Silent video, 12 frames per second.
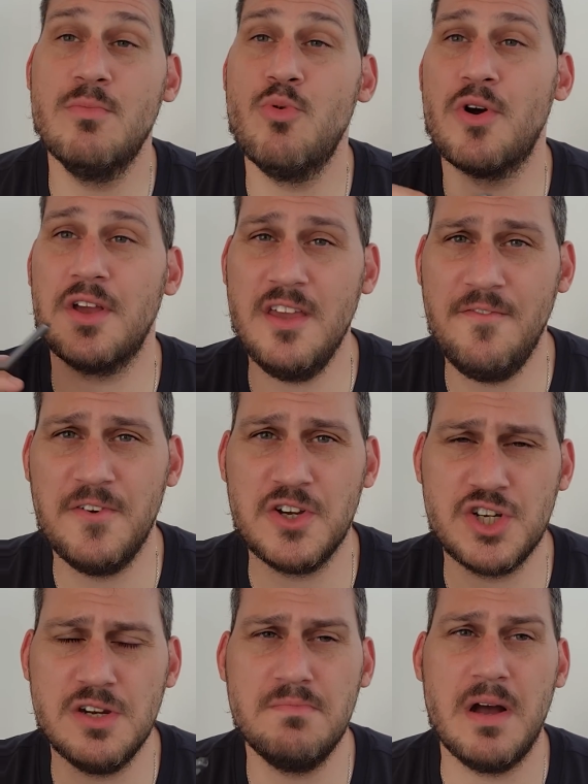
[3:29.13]
you more
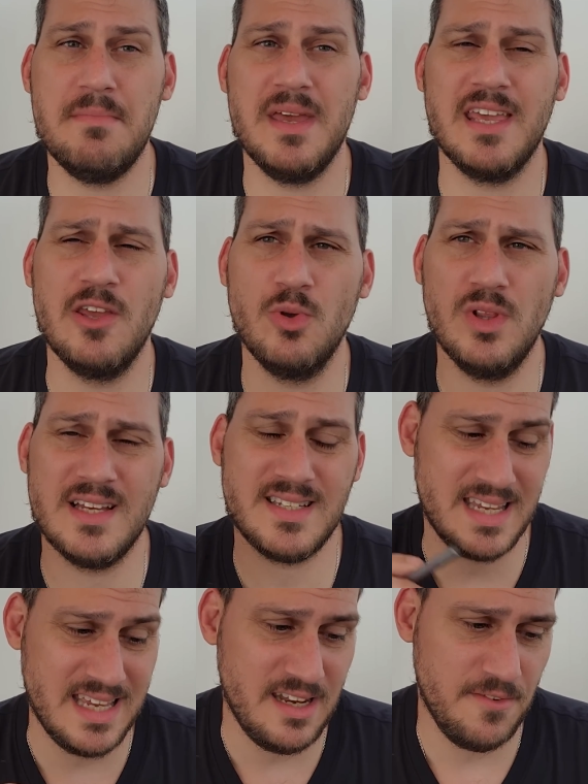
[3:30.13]
efficient by making you
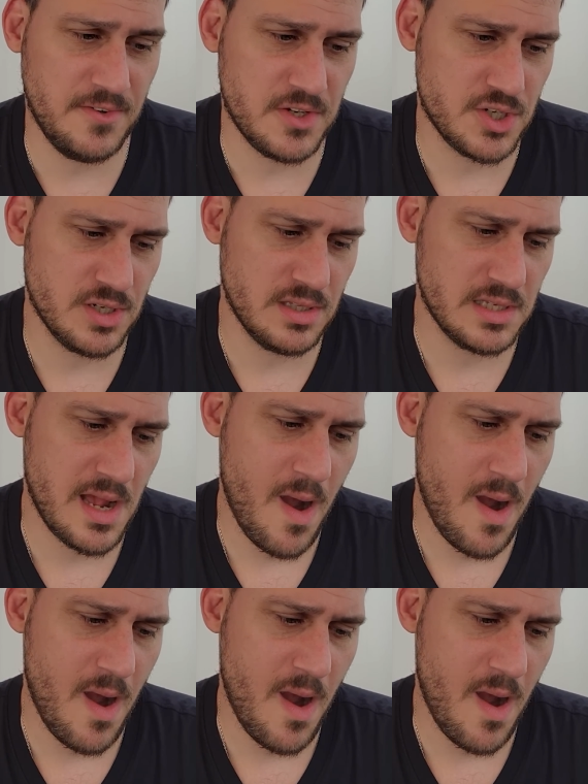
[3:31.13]
less inefficient.